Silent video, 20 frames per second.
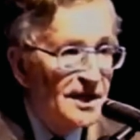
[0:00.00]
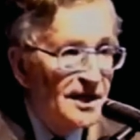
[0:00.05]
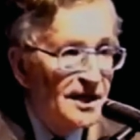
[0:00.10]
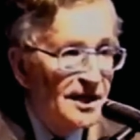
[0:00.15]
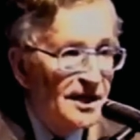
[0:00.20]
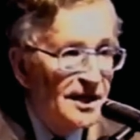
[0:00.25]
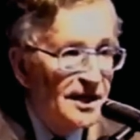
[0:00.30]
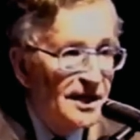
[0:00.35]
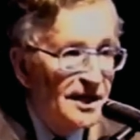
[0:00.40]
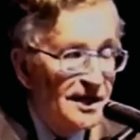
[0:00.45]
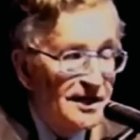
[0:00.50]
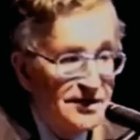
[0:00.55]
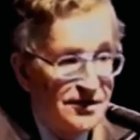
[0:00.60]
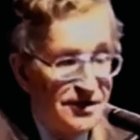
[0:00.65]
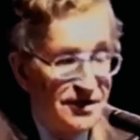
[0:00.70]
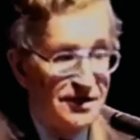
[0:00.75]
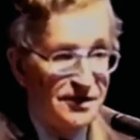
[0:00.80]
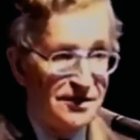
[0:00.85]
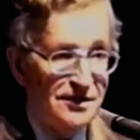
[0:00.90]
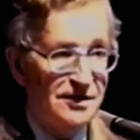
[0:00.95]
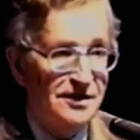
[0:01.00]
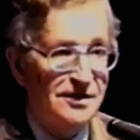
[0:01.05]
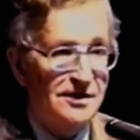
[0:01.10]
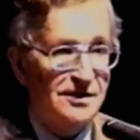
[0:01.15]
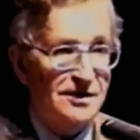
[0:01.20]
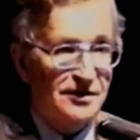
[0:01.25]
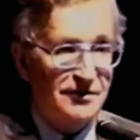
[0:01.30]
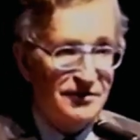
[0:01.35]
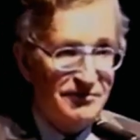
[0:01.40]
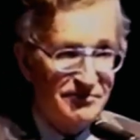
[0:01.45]
and since this
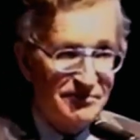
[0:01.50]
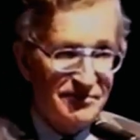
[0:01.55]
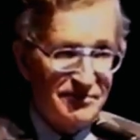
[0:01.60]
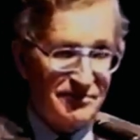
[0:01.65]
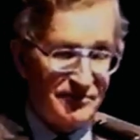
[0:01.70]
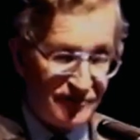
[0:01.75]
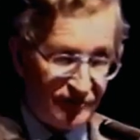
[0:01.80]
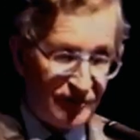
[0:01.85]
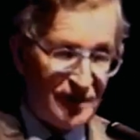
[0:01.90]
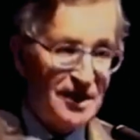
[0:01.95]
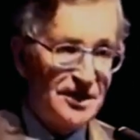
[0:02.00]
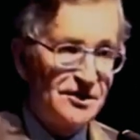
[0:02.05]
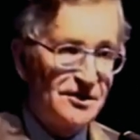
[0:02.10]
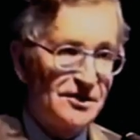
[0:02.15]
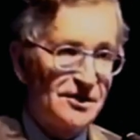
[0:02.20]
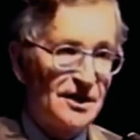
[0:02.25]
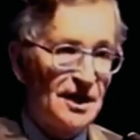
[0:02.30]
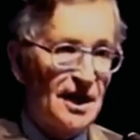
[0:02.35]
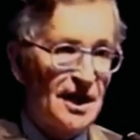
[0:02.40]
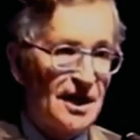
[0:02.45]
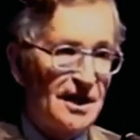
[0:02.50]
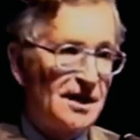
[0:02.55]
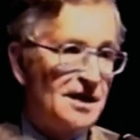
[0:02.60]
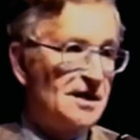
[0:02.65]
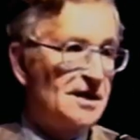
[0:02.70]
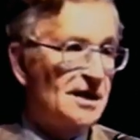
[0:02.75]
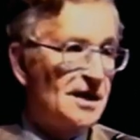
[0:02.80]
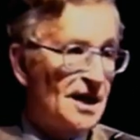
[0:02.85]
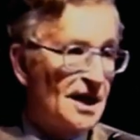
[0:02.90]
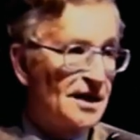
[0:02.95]
is a free society,
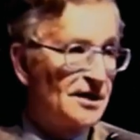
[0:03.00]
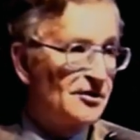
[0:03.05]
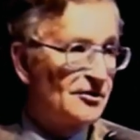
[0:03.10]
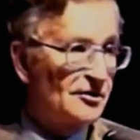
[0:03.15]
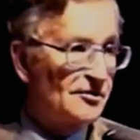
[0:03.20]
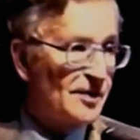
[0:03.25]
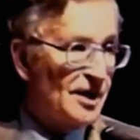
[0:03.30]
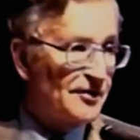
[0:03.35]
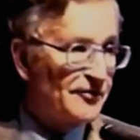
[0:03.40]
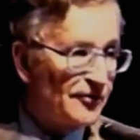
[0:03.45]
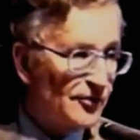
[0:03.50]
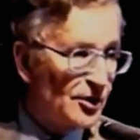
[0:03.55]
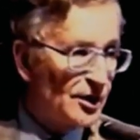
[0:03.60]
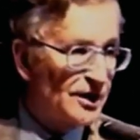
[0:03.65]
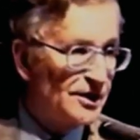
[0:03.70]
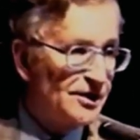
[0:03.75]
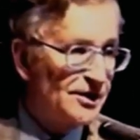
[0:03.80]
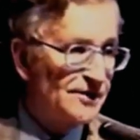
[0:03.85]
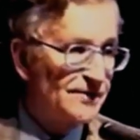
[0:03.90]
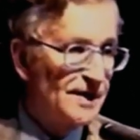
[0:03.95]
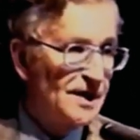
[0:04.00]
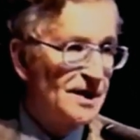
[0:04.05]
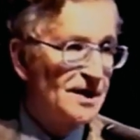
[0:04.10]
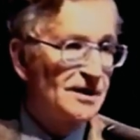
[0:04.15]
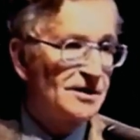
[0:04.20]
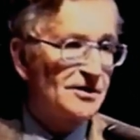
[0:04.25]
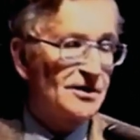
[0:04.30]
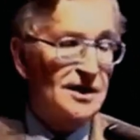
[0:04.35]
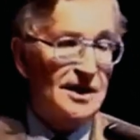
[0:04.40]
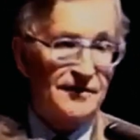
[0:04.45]
you can't do it by force,
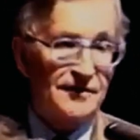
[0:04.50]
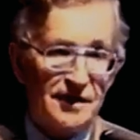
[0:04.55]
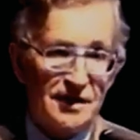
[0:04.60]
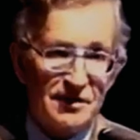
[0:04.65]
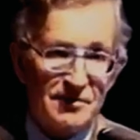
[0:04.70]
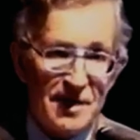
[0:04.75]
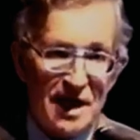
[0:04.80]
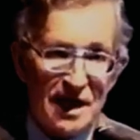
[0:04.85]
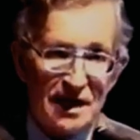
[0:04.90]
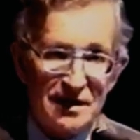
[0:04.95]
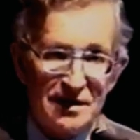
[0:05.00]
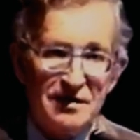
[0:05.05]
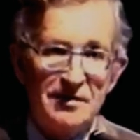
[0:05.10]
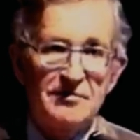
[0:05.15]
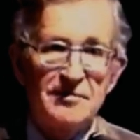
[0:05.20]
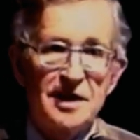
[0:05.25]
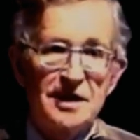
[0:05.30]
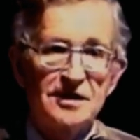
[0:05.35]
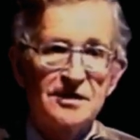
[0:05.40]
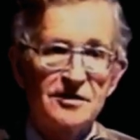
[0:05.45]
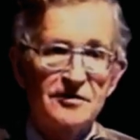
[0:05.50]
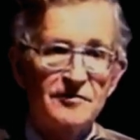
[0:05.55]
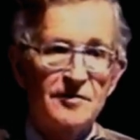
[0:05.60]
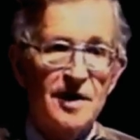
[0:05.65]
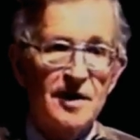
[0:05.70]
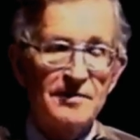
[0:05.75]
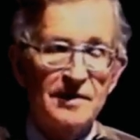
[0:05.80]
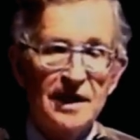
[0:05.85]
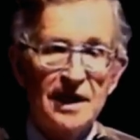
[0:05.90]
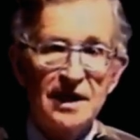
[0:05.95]
so to go back to methods of
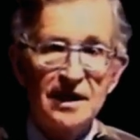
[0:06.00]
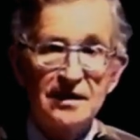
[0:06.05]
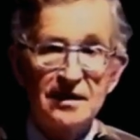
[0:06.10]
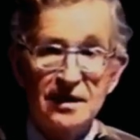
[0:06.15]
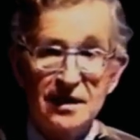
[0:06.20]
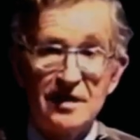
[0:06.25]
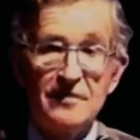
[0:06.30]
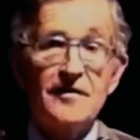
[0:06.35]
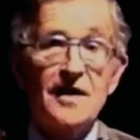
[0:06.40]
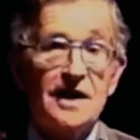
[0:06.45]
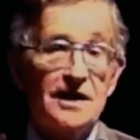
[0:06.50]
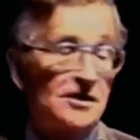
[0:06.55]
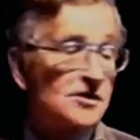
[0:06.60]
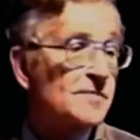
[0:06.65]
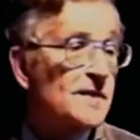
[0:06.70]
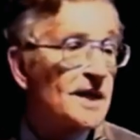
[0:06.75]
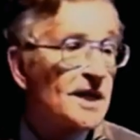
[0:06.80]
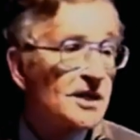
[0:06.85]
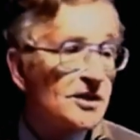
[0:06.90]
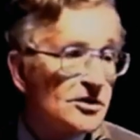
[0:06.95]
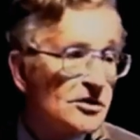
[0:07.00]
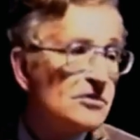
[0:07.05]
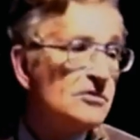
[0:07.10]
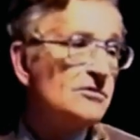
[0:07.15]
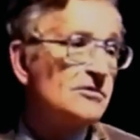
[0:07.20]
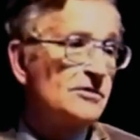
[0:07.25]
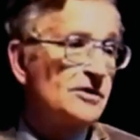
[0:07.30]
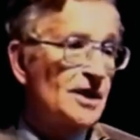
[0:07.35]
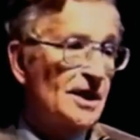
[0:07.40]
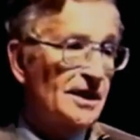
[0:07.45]
propaganda. And in fact, there's been a
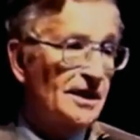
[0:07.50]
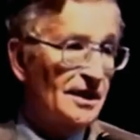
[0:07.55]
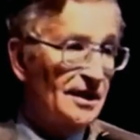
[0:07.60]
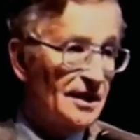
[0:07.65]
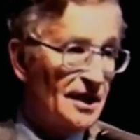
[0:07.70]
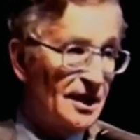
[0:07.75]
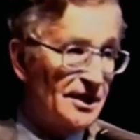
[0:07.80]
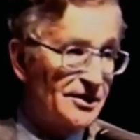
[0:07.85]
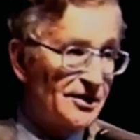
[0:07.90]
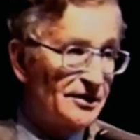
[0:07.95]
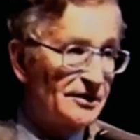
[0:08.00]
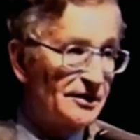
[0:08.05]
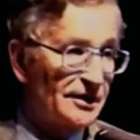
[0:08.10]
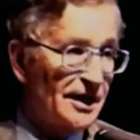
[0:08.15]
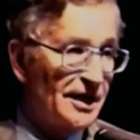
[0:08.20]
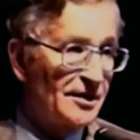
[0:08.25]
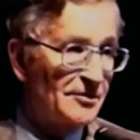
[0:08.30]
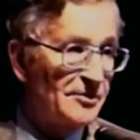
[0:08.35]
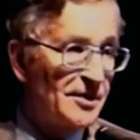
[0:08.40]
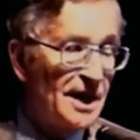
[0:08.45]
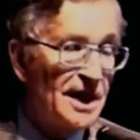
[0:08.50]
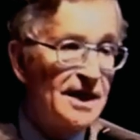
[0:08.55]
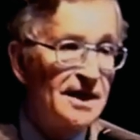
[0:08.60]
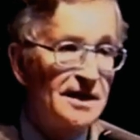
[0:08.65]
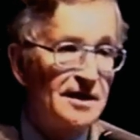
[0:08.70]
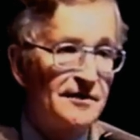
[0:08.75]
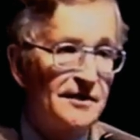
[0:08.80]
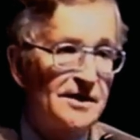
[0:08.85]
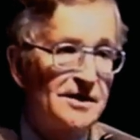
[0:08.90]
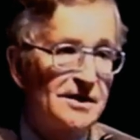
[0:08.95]
huge ideological
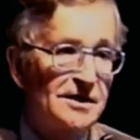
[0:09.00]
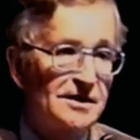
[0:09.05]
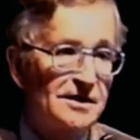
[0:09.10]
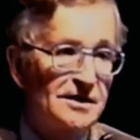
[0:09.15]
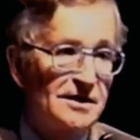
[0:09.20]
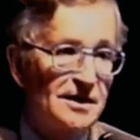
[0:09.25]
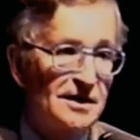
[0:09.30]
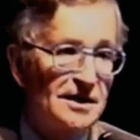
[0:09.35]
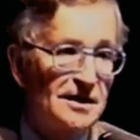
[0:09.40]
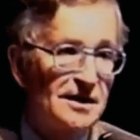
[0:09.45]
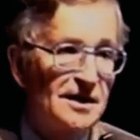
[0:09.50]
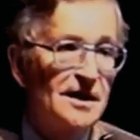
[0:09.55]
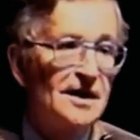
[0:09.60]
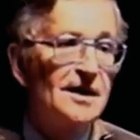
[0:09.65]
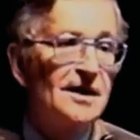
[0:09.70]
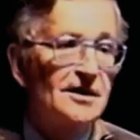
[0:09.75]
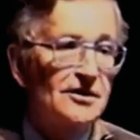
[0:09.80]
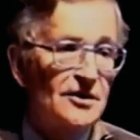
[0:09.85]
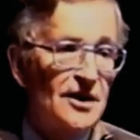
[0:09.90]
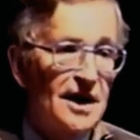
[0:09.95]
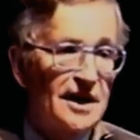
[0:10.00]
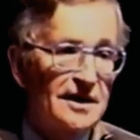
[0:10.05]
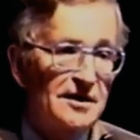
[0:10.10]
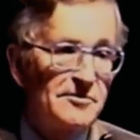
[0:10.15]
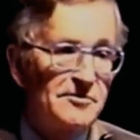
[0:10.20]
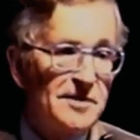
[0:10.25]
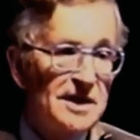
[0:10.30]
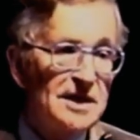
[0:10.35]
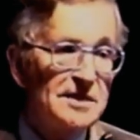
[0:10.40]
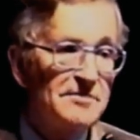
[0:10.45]
campaign ever since then, trying to
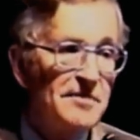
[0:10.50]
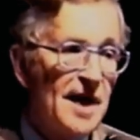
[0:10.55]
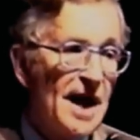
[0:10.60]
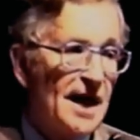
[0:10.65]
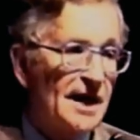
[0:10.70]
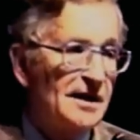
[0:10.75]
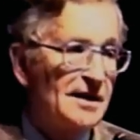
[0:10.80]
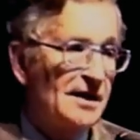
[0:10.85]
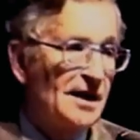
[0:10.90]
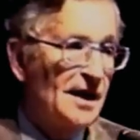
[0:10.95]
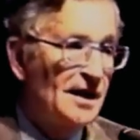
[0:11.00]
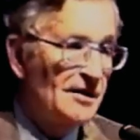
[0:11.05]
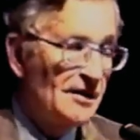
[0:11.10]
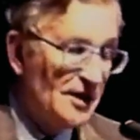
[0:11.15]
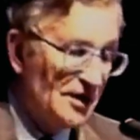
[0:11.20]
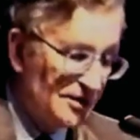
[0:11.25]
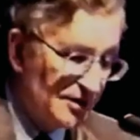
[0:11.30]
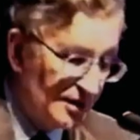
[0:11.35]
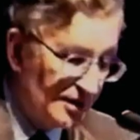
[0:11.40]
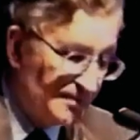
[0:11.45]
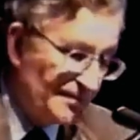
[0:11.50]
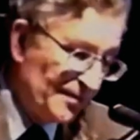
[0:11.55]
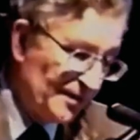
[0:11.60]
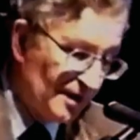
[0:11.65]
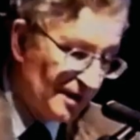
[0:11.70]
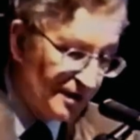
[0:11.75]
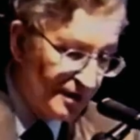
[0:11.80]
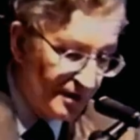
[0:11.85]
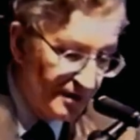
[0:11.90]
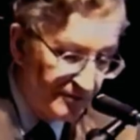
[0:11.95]
beat back the heresy.
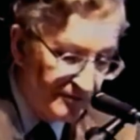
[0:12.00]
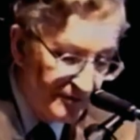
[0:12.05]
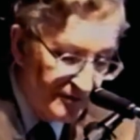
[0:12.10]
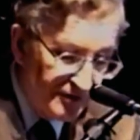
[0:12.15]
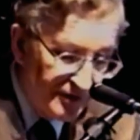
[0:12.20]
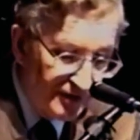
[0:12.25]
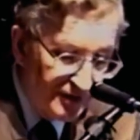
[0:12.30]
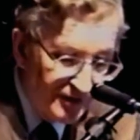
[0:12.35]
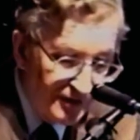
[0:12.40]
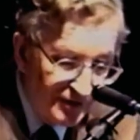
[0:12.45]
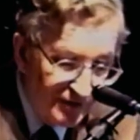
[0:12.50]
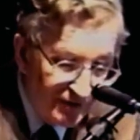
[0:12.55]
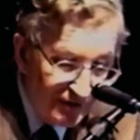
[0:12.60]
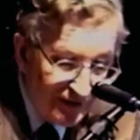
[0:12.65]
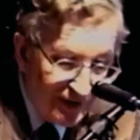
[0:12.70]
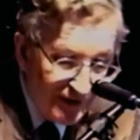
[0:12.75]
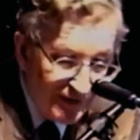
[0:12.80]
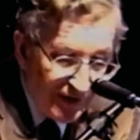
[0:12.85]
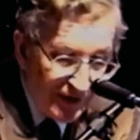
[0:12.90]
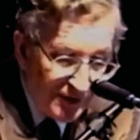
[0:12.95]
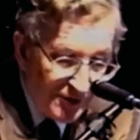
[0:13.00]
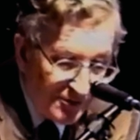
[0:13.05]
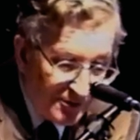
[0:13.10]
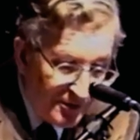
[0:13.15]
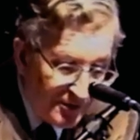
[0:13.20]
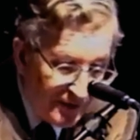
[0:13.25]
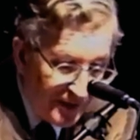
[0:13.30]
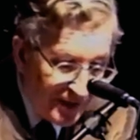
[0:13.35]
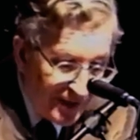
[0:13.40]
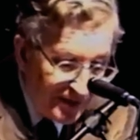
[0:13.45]
Since you're living
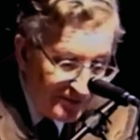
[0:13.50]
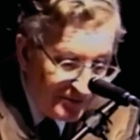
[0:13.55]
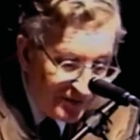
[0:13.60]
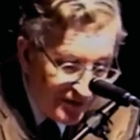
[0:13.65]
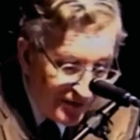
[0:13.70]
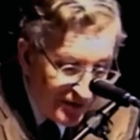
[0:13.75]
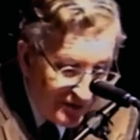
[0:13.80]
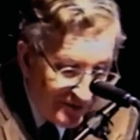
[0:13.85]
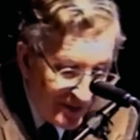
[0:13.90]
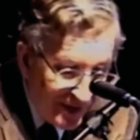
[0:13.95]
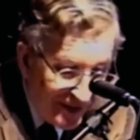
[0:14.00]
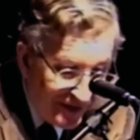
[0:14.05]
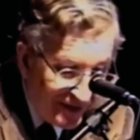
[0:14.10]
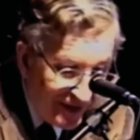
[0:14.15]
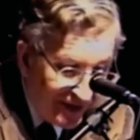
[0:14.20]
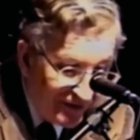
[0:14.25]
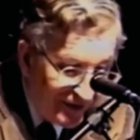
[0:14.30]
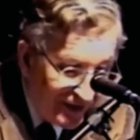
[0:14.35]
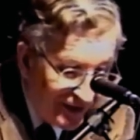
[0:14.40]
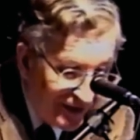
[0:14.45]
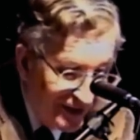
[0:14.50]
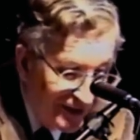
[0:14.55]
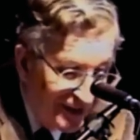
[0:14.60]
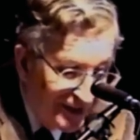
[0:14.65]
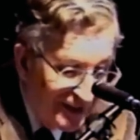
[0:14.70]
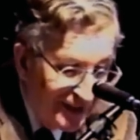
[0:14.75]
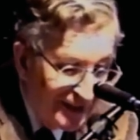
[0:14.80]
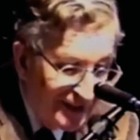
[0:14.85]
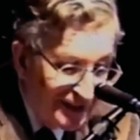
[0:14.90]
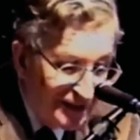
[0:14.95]
through it, I presume I don't have to
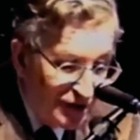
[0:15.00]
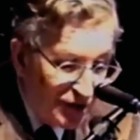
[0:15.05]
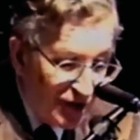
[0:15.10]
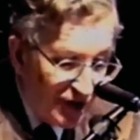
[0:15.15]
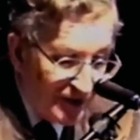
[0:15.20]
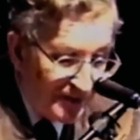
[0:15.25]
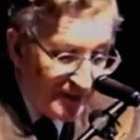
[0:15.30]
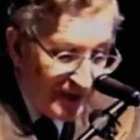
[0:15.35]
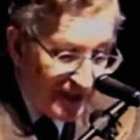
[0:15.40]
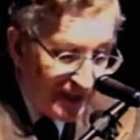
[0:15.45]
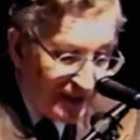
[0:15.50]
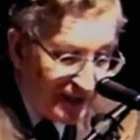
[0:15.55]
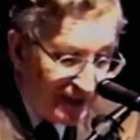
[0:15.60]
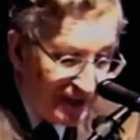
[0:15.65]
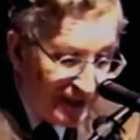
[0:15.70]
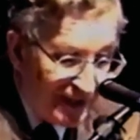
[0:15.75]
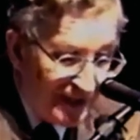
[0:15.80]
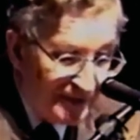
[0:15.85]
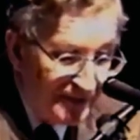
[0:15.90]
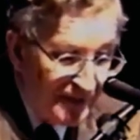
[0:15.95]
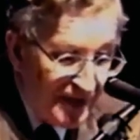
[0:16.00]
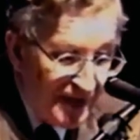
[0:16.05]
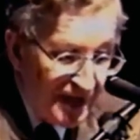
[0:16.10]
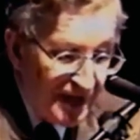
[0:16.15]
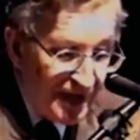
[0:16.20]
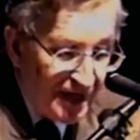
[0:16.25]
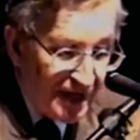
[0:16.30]
talk about it a lot.